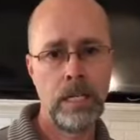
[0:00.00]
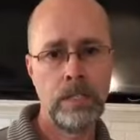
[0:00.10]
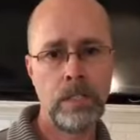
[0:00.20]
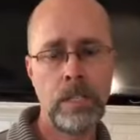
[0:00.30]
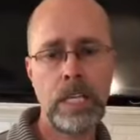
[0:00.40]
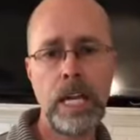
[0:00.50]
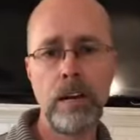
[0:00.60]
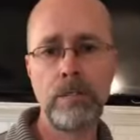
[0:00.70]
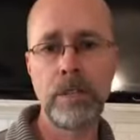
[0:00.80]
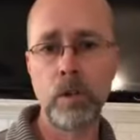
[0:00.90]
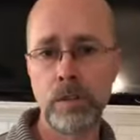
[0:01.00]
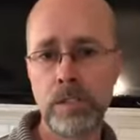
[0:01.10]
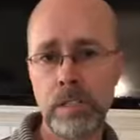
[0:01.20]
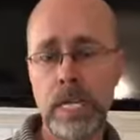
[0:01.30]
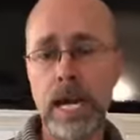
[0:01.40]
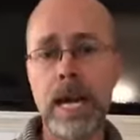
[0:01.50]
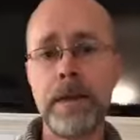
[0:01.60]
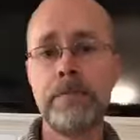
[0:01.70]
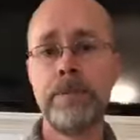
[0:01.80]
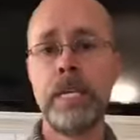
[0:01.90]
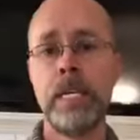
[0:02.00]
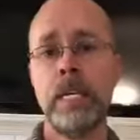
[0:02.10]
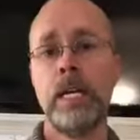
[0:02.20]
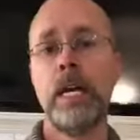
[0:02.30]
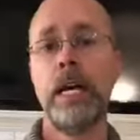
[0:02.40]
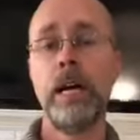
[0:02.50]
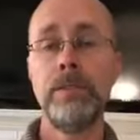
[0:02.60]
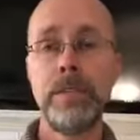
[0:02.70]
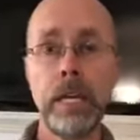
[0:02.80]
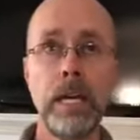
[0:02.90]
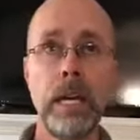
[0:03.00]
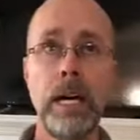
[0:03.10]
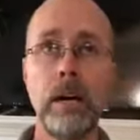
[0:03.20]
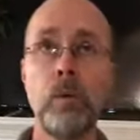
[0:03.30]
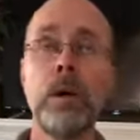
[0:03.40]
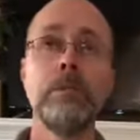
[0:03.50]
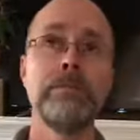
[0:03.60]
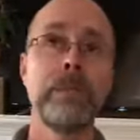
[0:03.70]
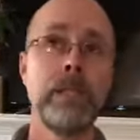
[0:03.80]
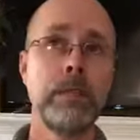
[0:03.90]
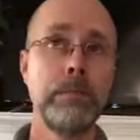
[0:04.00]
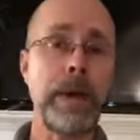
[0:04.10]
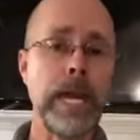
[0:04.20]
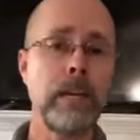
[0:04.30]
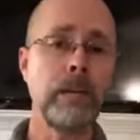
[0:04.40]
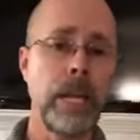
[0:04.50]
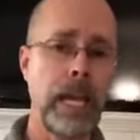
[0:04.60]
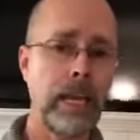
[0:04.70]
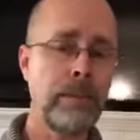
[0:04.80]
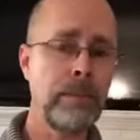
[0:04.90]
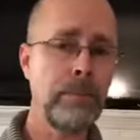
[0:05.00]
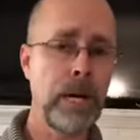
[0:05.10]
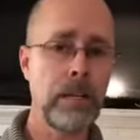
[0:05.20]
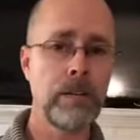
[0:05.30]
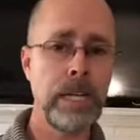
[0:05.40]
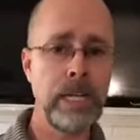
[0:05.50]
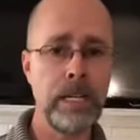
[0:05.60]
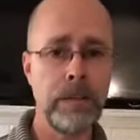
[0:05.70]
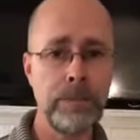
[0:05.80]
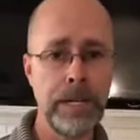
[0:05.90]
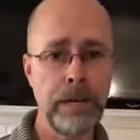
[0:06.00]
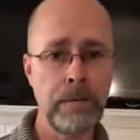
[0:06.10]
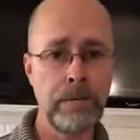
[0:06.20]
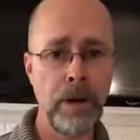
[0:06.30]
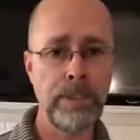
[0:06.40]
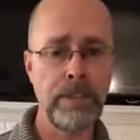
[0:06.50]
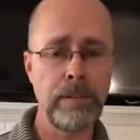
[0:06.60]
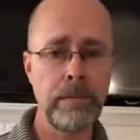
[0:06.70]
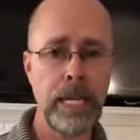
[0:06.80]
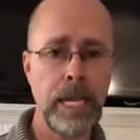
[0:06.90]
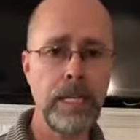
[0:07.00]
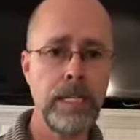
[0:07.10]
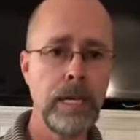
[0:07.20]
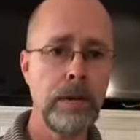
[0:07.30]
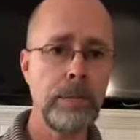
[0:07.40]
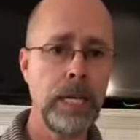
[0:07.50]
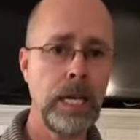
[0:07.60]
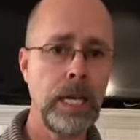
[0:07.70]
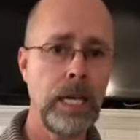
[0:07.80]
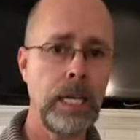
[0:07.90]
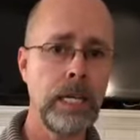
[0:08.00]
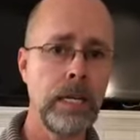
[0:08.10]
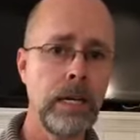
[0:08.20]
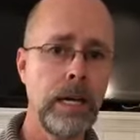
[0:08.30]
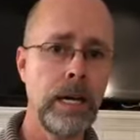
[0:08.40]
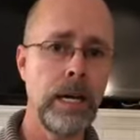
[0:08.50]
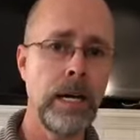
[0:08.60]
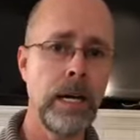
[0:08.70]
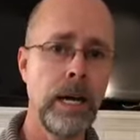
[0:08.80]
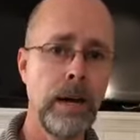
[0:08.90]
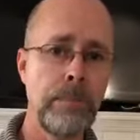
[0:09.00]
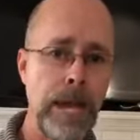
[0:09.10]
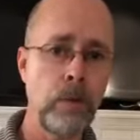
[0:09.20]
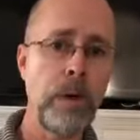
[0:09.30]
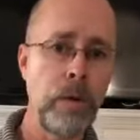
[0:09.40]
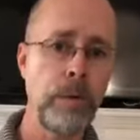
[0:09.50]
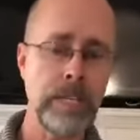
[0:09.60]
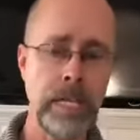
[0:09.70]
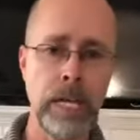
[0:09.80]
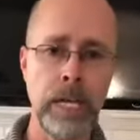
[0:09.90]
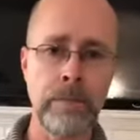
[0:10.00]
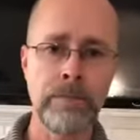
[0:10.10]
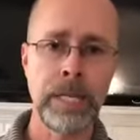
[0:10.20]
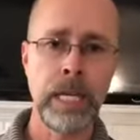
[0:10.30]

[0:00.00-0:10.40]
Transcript: So the king, over the course of the time, uh, the uh, well, the baker and the butler ended up there. Both of them ended up in uh, a bad way with the king,